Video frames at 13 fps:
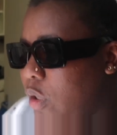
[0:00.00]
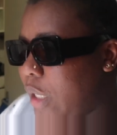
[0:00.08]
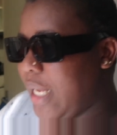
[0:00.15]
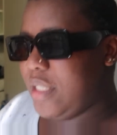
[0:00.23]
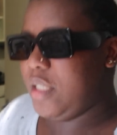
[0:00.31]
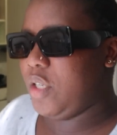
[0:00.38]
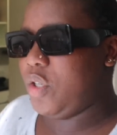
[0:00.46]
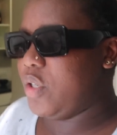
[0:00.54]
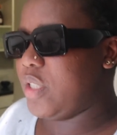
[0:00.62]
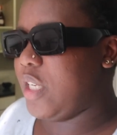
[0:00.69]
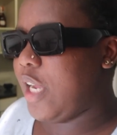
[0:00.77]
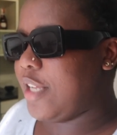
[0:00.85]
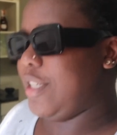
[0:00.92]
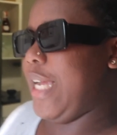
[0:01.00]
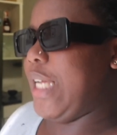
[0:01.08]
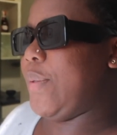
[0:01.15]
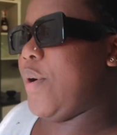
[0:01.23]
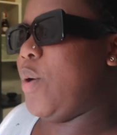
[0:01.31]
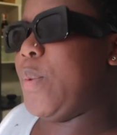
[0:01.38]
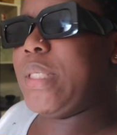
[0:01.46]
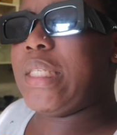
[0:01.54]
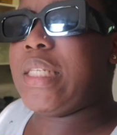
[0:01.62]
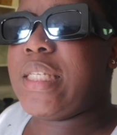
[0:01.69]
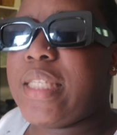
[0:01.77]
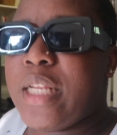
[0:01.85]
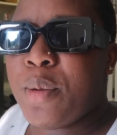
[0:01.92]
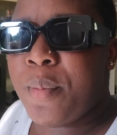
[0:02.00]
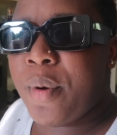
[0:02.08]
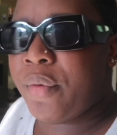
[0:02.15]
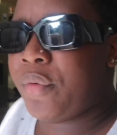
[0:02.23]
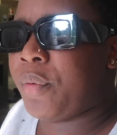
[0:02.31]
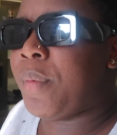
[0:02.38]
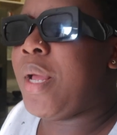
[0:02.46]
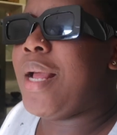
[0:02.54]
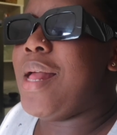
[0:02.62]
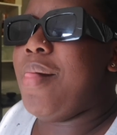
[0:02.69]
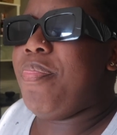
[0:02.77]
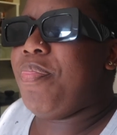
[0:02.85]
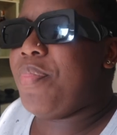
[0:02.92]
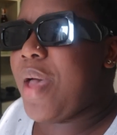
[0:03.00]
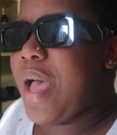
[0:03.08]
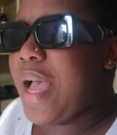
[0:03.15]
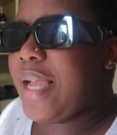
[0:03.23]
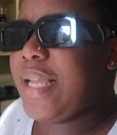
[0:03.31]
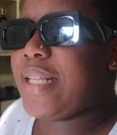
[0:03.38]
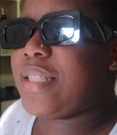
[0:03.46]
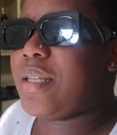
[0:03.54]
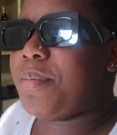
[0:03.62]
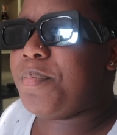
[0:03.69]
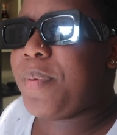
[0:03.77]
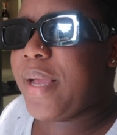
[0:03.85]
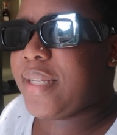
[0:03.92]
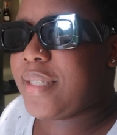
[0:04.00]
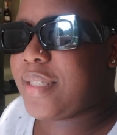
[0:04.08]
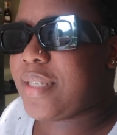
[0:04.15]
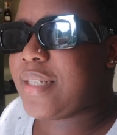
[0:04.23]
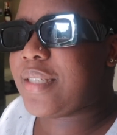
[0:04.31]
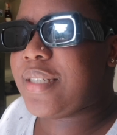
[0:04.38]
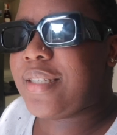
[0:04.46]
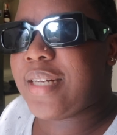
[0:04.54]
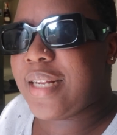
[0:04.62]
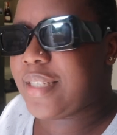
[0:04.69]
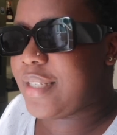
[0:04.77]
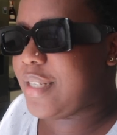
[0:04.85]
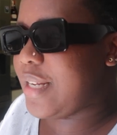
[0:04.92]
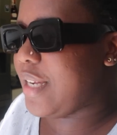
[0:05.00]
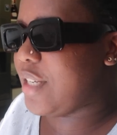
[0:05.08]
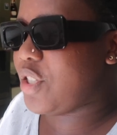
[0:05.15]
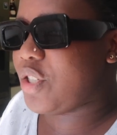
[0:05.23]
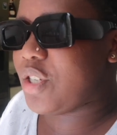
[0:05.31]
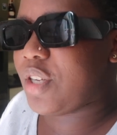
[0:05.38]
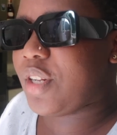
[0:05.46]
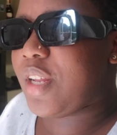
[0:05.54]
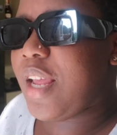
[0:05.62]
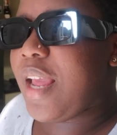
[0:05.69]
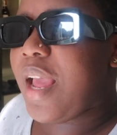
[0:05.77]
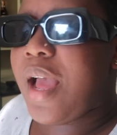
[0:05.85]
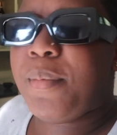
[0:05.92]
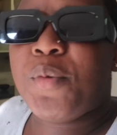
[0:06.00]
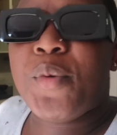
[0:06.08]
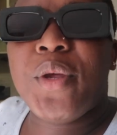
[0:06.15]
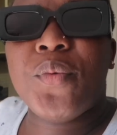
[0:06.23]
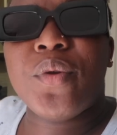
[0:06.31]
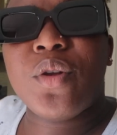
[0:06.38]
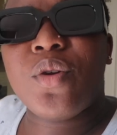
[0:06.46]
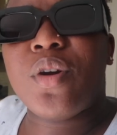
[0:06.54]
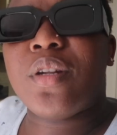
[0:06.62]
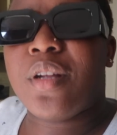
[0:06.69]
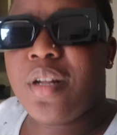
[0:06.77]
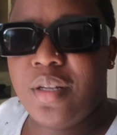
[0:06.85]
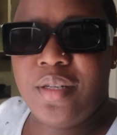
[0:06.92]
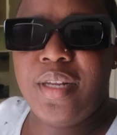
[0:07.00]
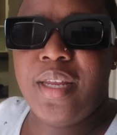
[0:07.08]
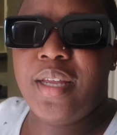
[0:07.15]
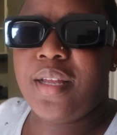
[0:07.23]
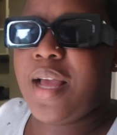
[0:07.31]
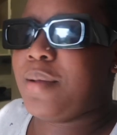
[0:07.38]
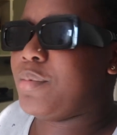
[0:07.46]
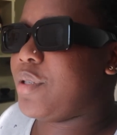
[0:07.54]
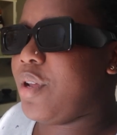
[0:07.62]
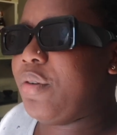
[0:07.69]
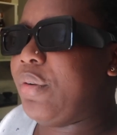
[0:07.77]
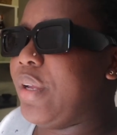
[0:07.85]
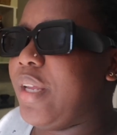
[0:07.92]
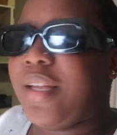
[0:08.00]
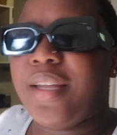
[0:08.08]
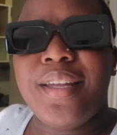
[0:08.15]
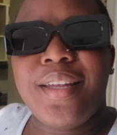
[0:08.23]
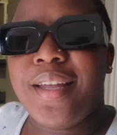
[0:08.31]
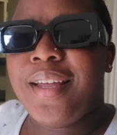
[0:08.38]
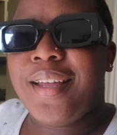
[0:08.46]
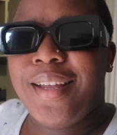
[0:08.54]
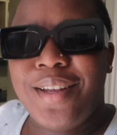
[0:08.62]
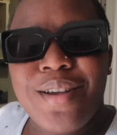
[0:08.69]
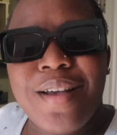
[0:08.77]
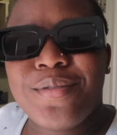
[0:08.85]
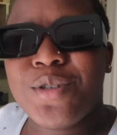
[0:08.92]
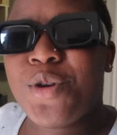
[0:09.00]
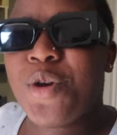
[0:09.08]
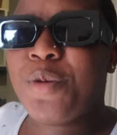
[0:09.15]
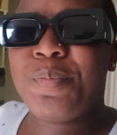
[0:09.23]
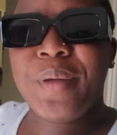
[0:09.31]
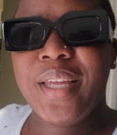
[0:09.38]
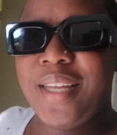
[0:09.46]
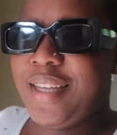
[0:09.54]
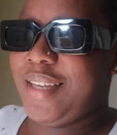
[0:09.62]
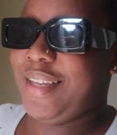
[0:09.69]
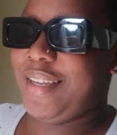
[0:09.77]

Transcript: you guys didn't use it because you guys were always in the cinema room. That is the best destination. I mean where you want to go on holiday? I'm sorry. You have to go big.